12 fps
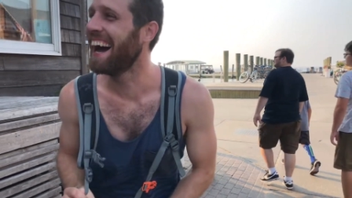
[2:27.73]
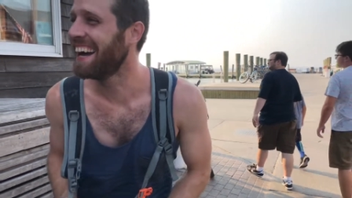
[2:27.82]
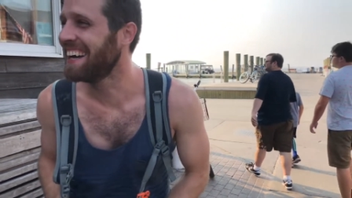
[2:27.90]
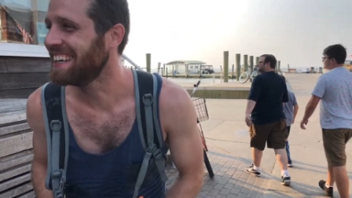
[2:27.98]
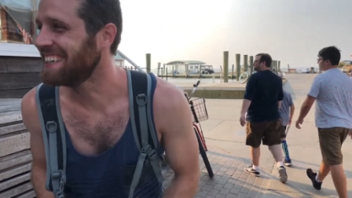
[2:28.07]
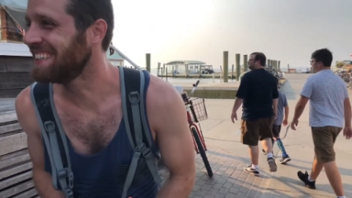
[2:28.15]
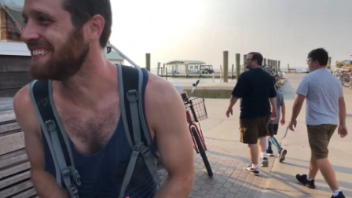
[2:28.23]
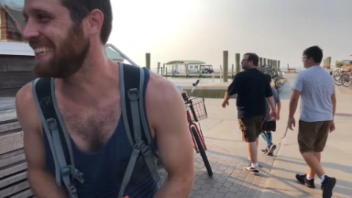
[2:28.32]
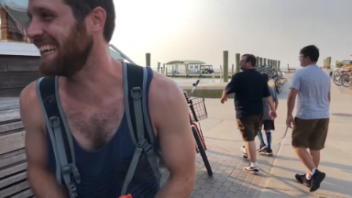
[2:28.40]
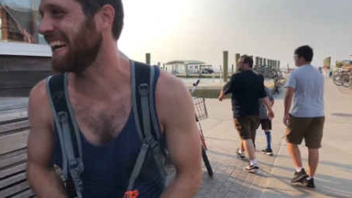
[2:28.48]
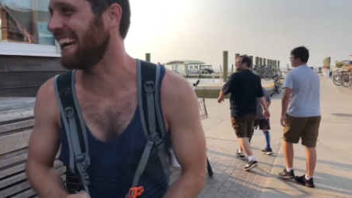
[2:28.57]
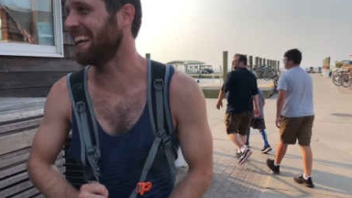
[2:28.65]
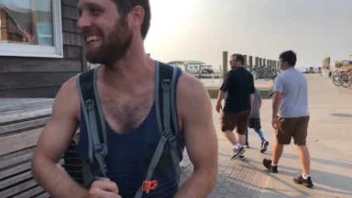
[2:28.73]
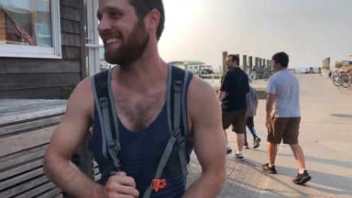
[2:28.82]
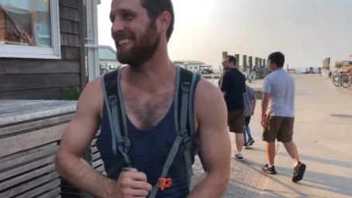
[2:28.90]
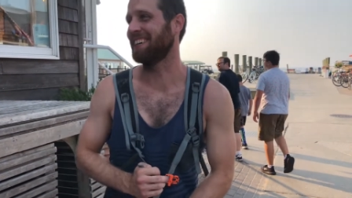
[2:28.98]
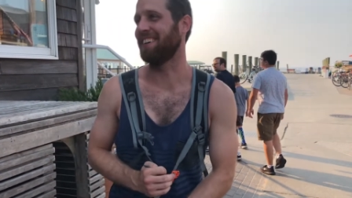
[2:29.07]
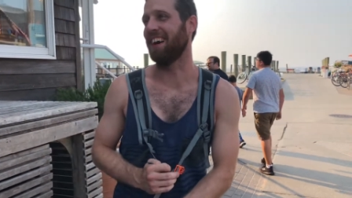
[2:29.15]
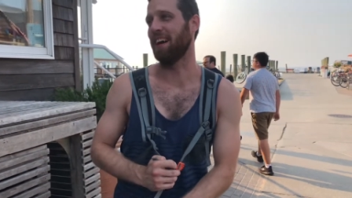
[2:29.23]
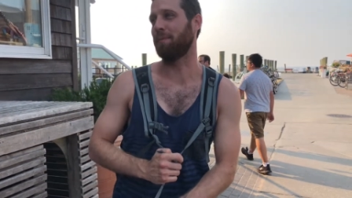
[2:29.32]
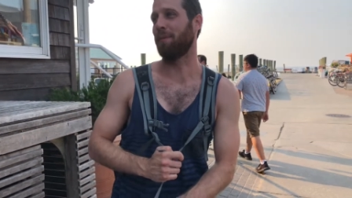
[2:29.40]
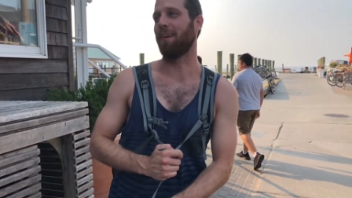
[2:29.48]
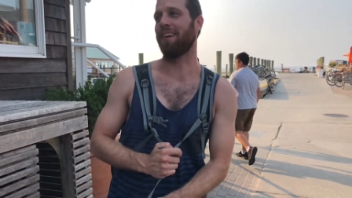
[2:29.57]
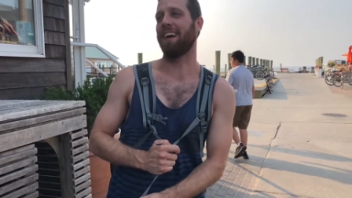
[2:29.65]
yeah. She, she, she don't like
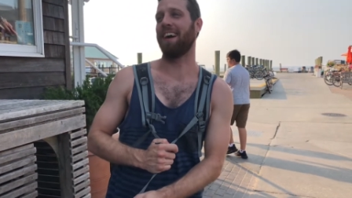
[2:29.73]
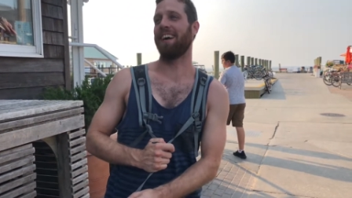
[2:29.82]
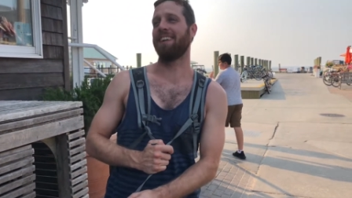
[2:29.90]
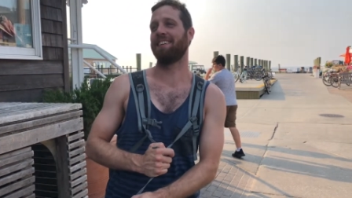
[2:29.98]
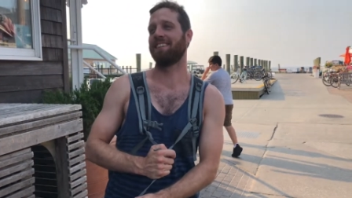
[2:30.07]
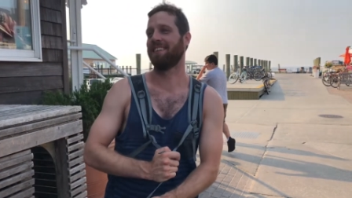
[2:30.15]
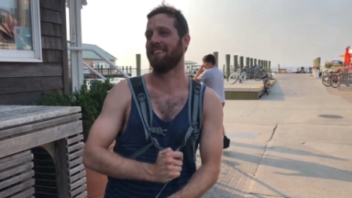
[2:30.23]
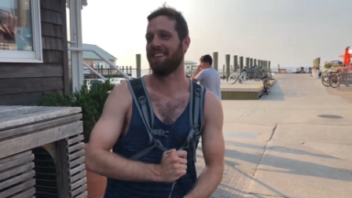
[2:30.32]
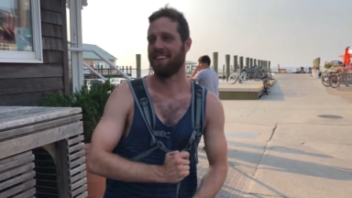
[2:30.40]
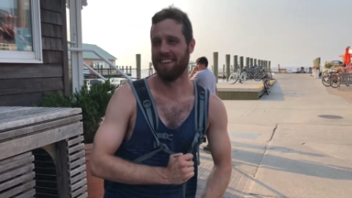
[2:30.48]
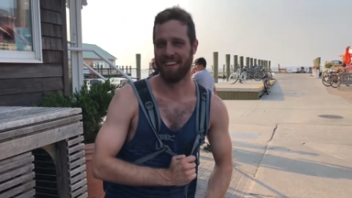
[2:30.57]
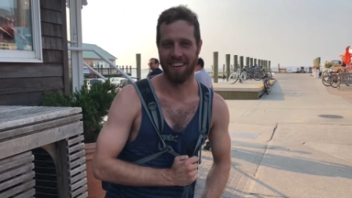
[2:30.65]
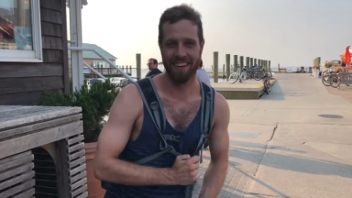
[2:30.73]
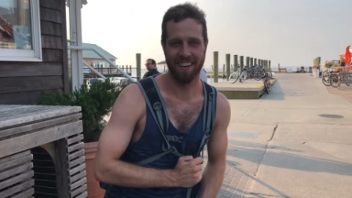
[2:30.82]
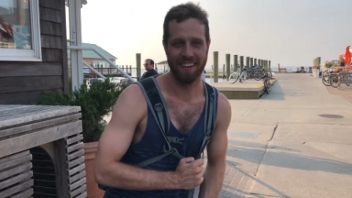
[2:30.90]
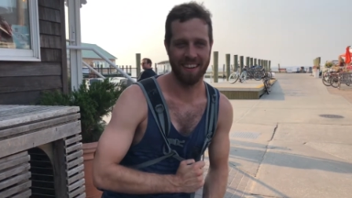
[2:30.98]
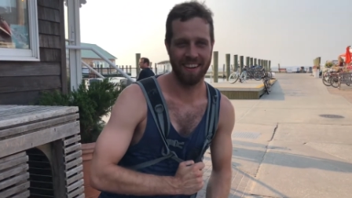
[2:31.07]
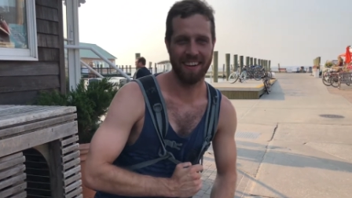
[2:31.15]
poor guys. Same thing for you.